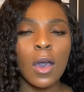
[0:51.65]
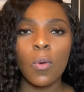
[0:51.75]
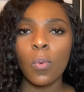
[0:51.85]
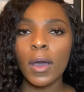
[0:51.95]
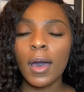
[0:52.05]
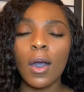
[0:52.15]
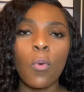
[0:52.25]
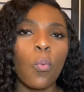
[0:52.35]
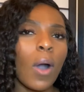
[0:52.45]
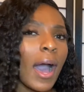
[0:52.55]

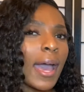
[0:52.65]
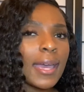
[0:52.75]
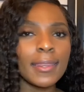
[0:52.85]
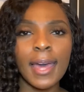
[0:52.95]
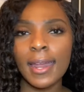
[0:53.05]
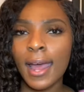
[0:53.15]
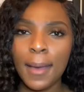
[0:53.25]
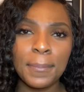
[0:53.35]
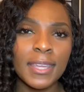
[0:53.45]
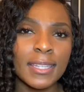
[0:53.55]
why that
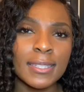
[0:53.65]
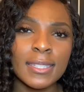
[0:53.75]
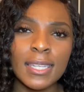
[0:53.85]
happens,